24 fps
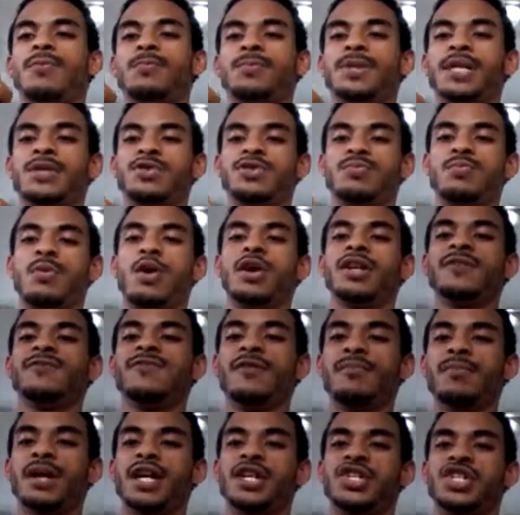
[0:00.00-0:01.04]
from the small
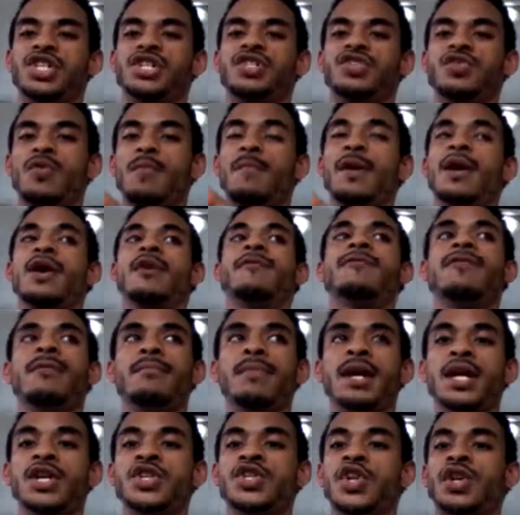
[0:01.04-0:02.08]
information to big
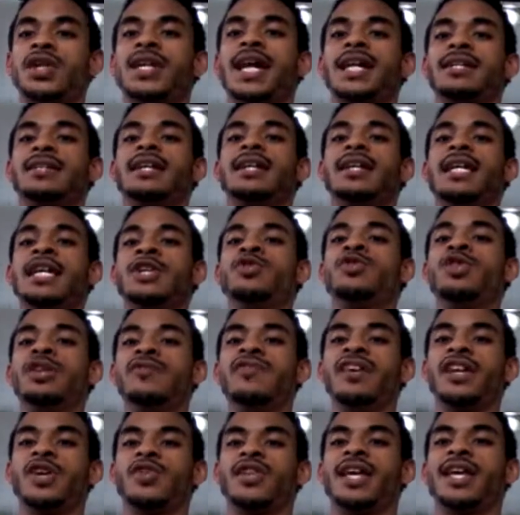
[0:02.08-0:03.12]
information, like the E3
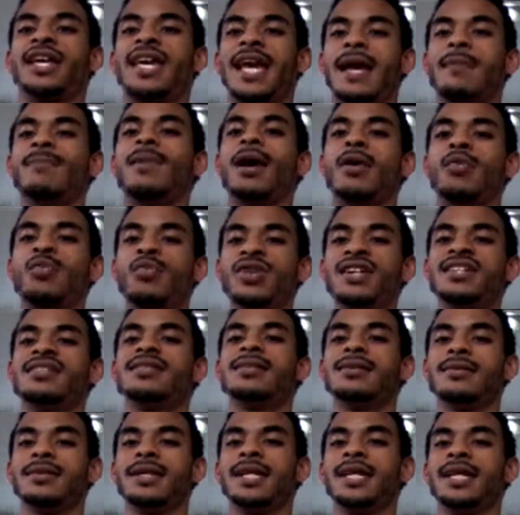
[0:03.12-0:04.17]
video that came out
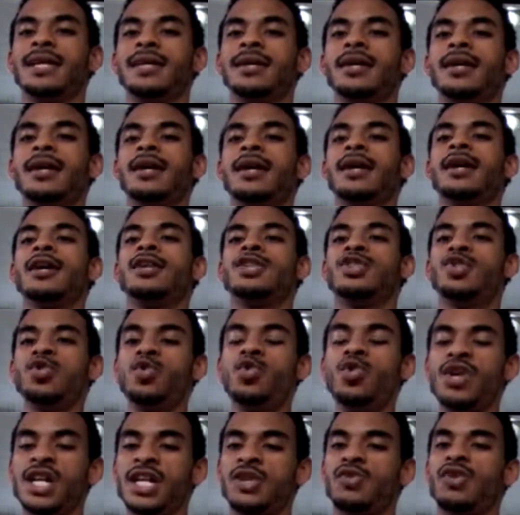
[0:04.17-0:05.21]
recently. 2
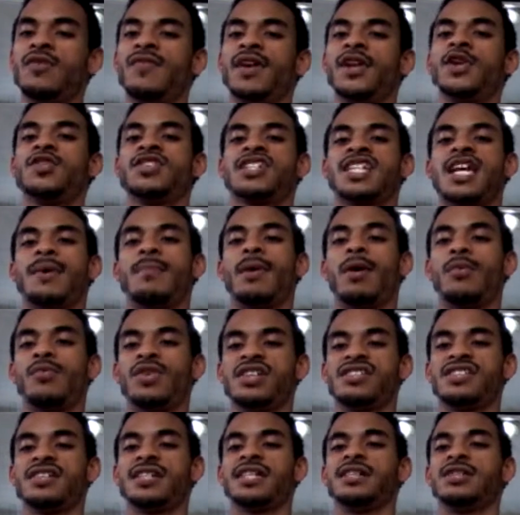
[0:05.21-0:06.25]
E3 videos that came out
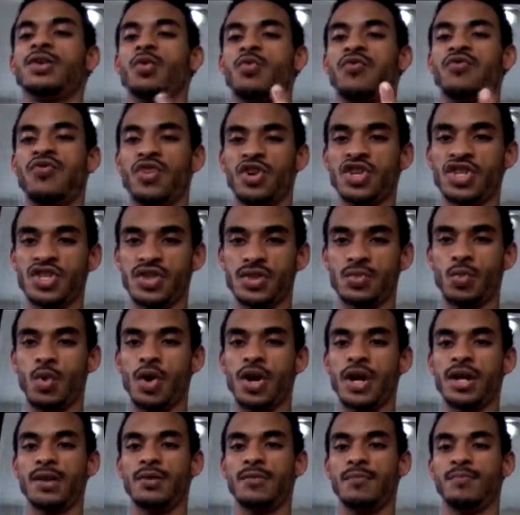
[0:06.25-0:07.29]
recently. The first
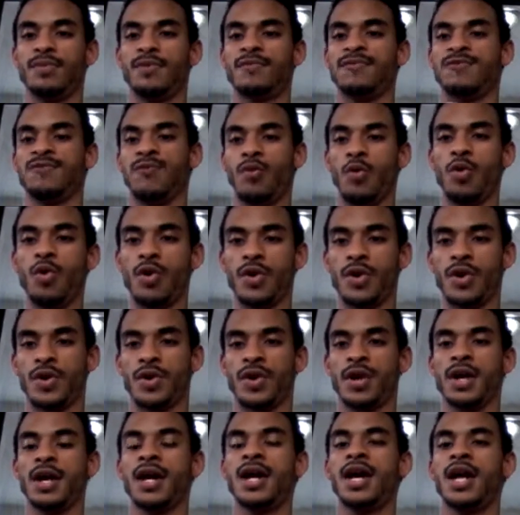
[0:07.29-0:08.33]
one,
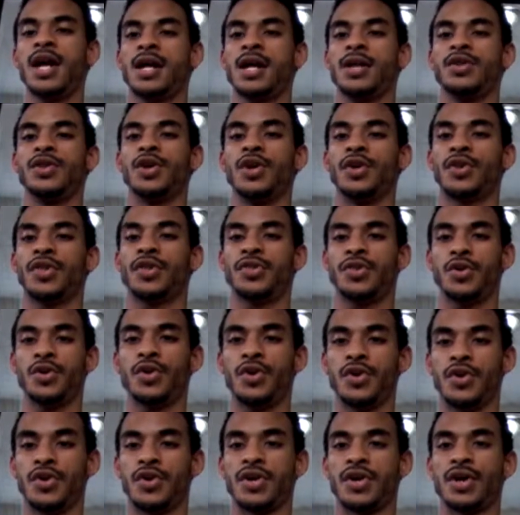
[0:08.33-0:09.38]
before the
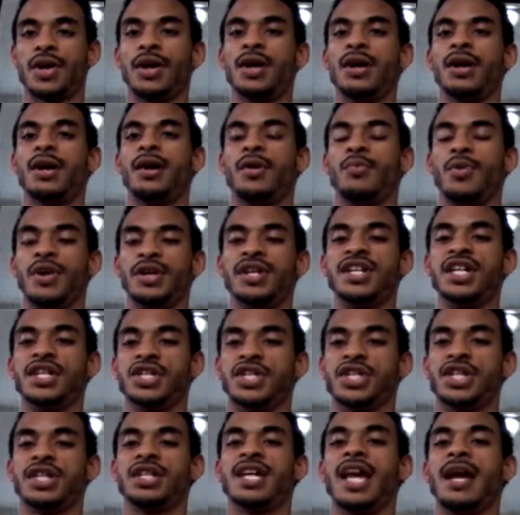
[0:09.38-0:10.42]
third
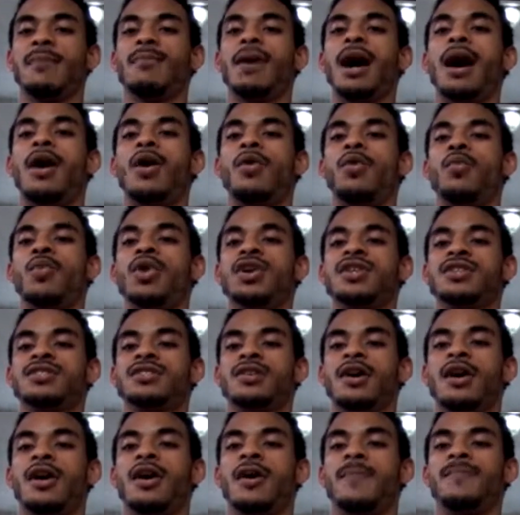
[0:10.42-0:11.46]
rendition came out,
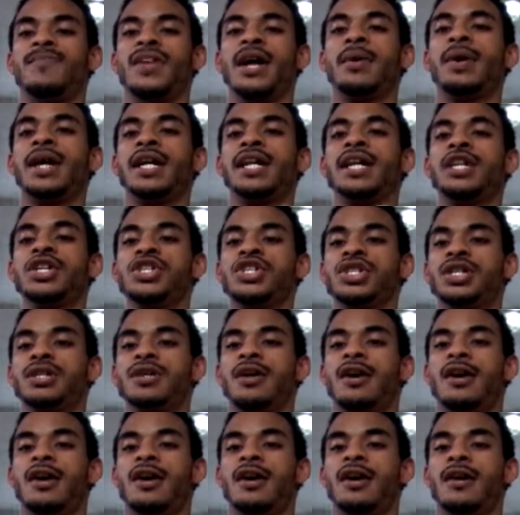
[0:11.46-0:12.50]
was a rendition
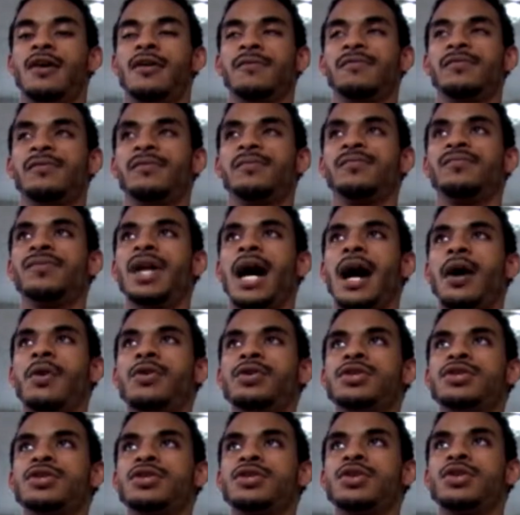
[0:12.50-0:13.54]
of
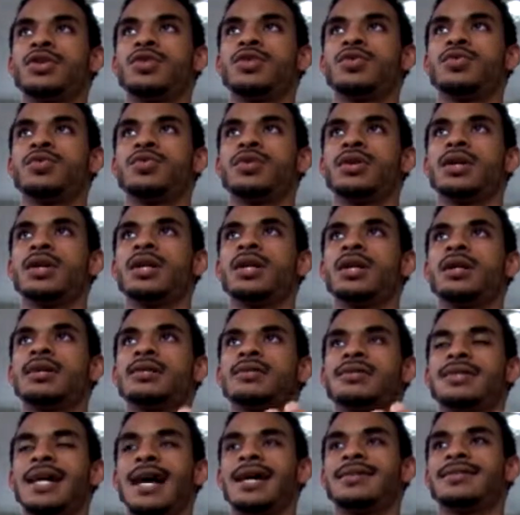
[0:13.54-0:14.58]
Naruto
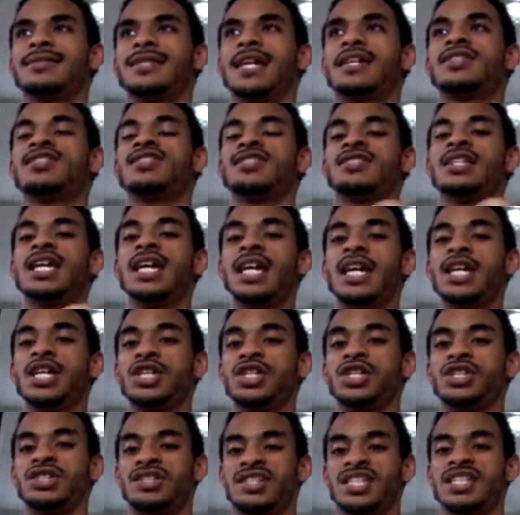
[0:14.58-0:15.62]
Sasuke
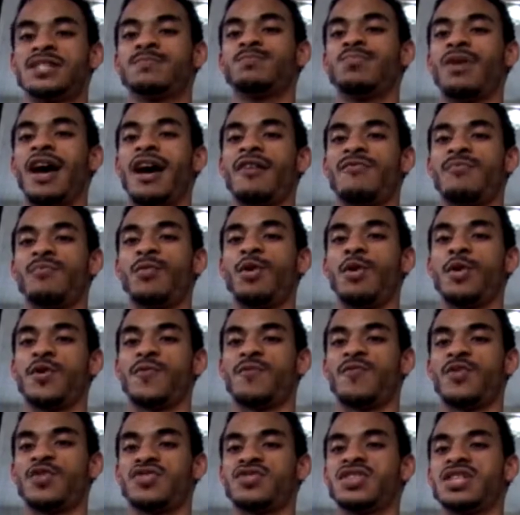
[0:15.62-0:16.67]
Sage 6th Path mode
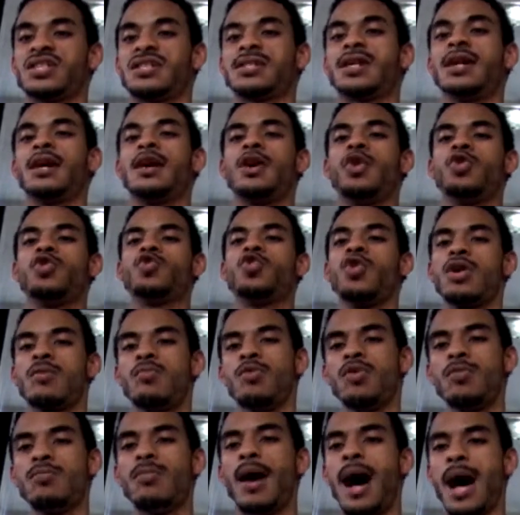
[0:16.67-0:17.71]
versus
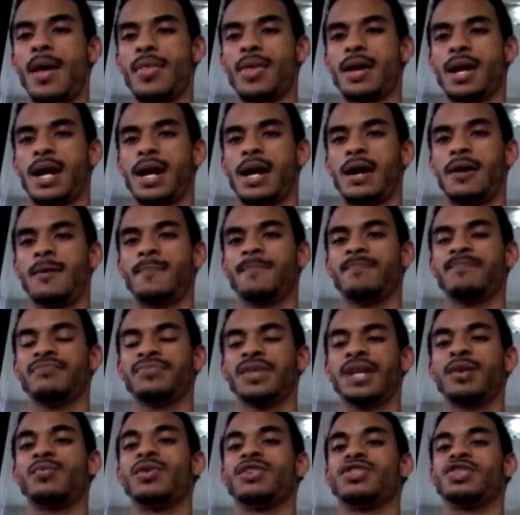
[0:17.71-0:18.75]
normal Madara,
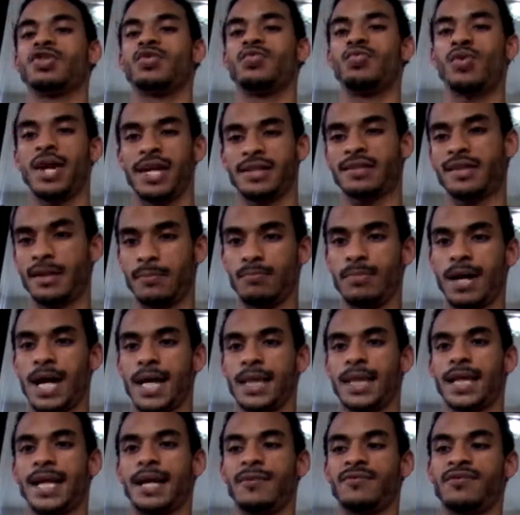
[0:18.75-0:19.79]
resurrected
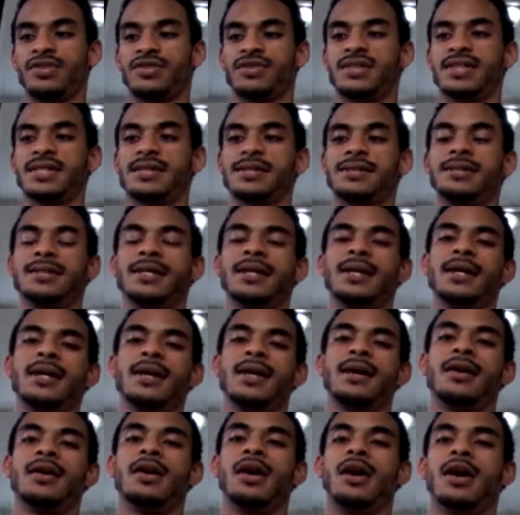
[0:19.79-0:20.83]
Madara versus
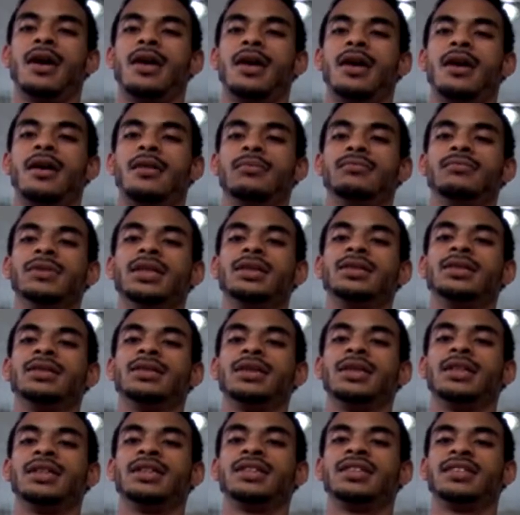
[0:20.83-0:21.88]

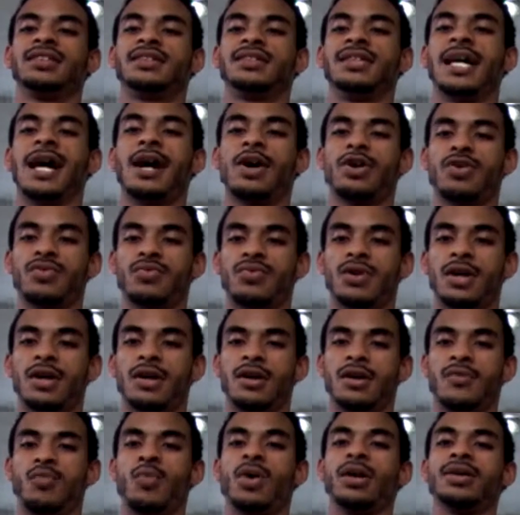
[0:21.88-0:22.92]
Sakura
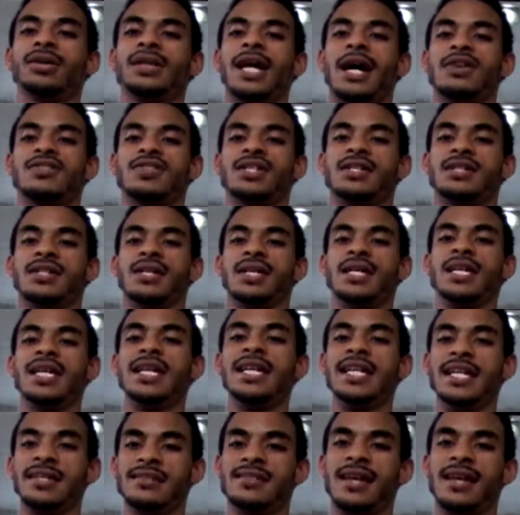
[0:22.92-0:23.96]
1000 healing